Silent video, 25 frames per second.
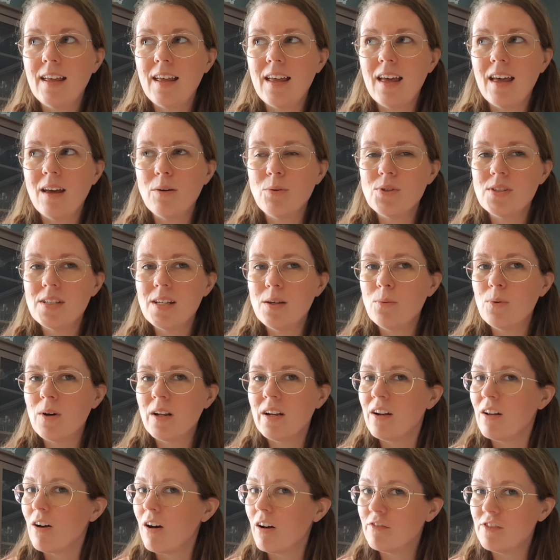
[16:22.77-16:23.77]
I would say,
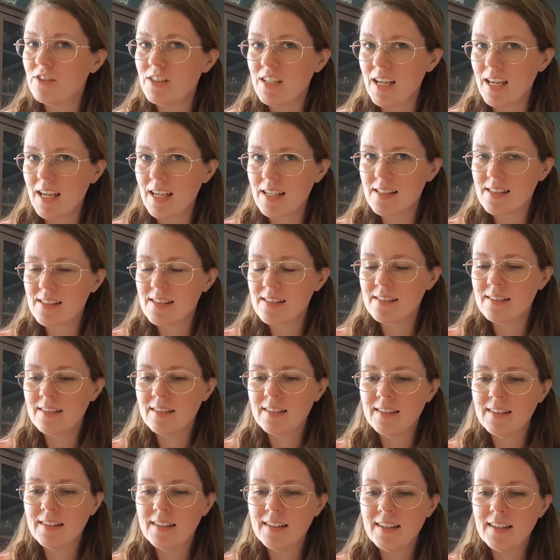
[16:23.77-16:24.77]
1.5 years,
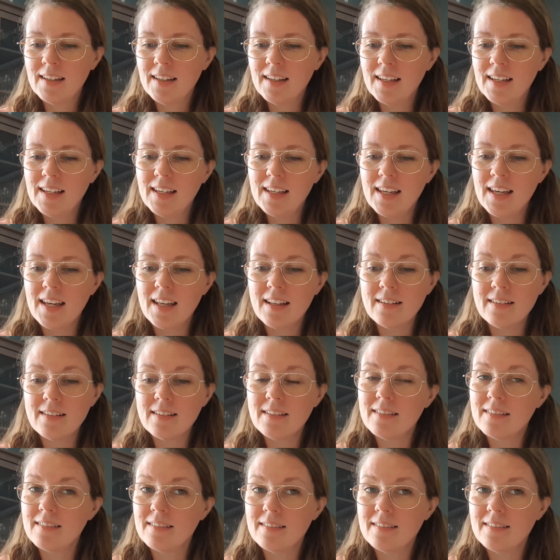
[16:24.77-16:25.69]
and